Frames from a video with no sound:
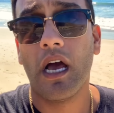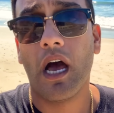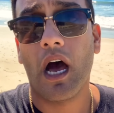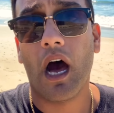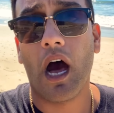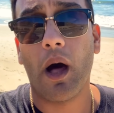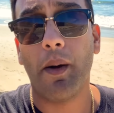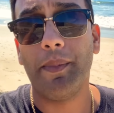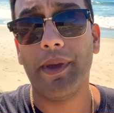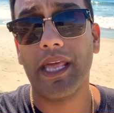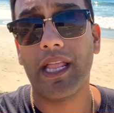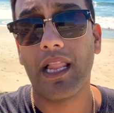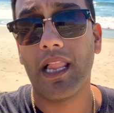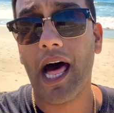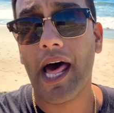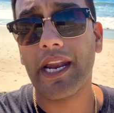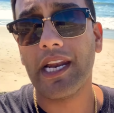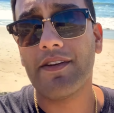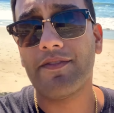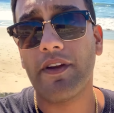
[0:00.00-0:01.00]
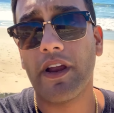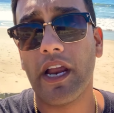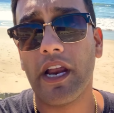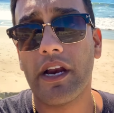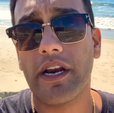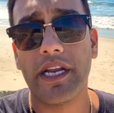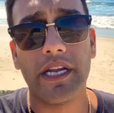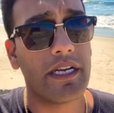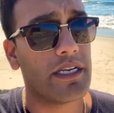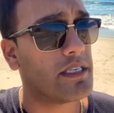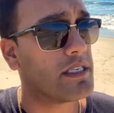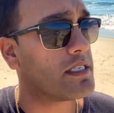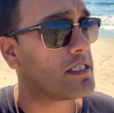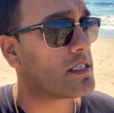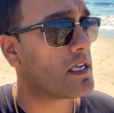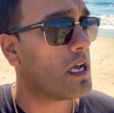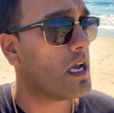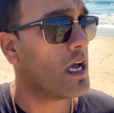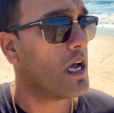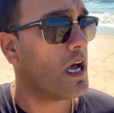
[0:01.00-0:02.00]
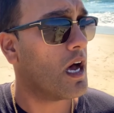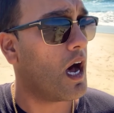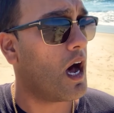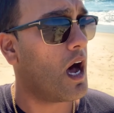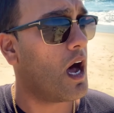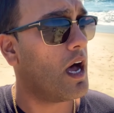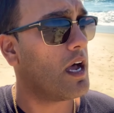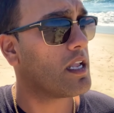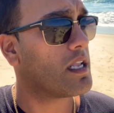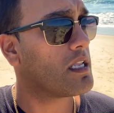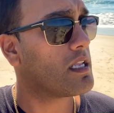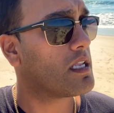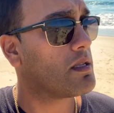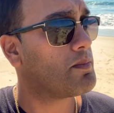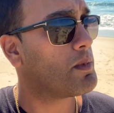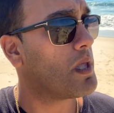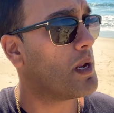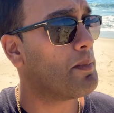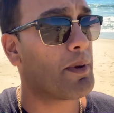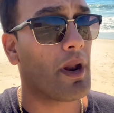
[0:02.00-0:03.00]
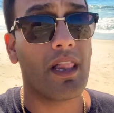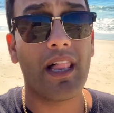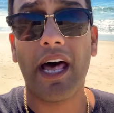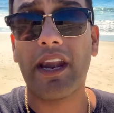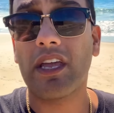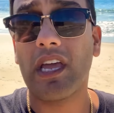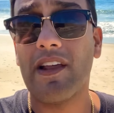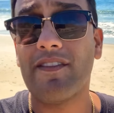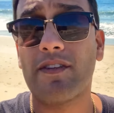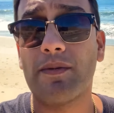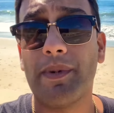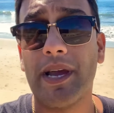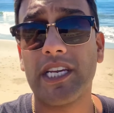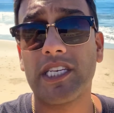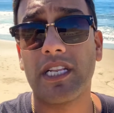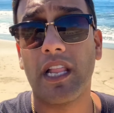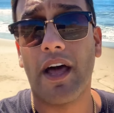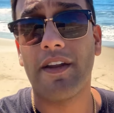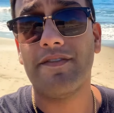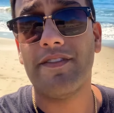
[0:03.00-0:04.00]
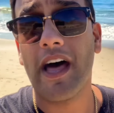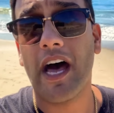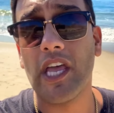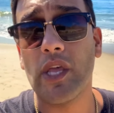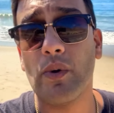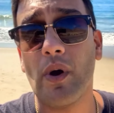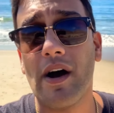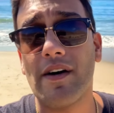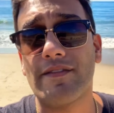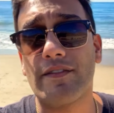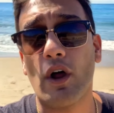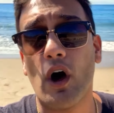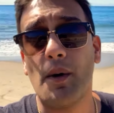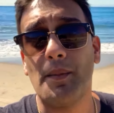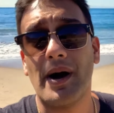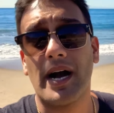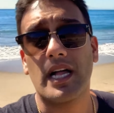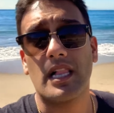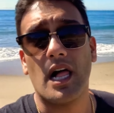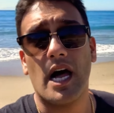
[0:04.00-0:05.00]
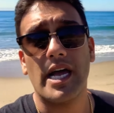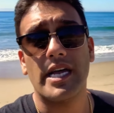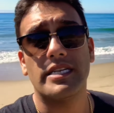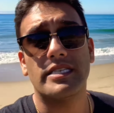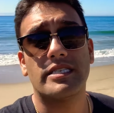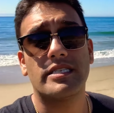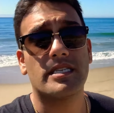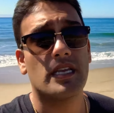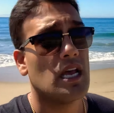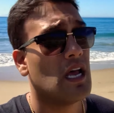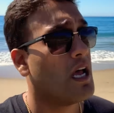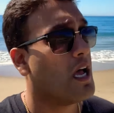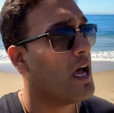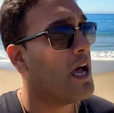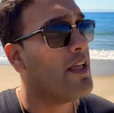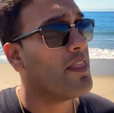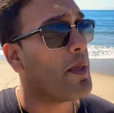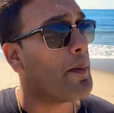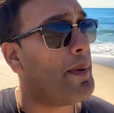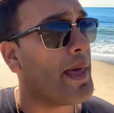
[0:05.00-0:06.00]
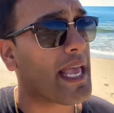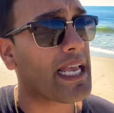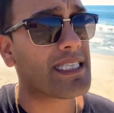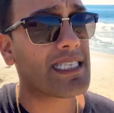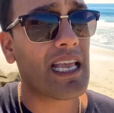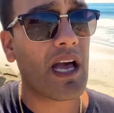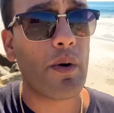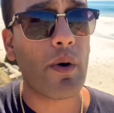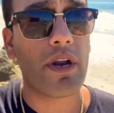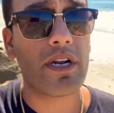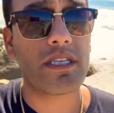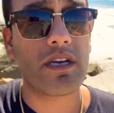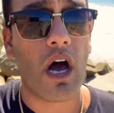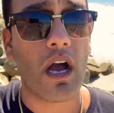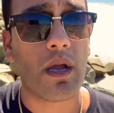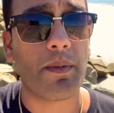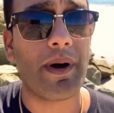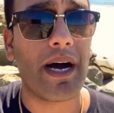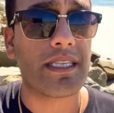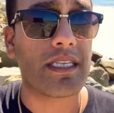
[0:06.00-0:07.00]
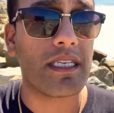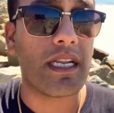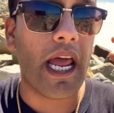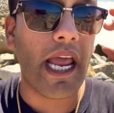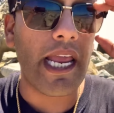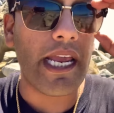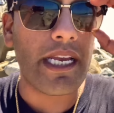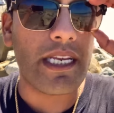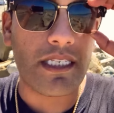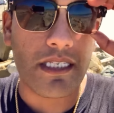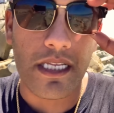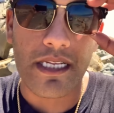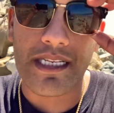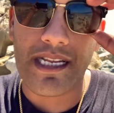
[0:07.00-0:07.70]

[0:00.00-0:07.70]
I'll be in a lot of different areas. Uh, gonna put a lot of good information, a lot of value out for all my clients. The biggest thing I want to talk about today is the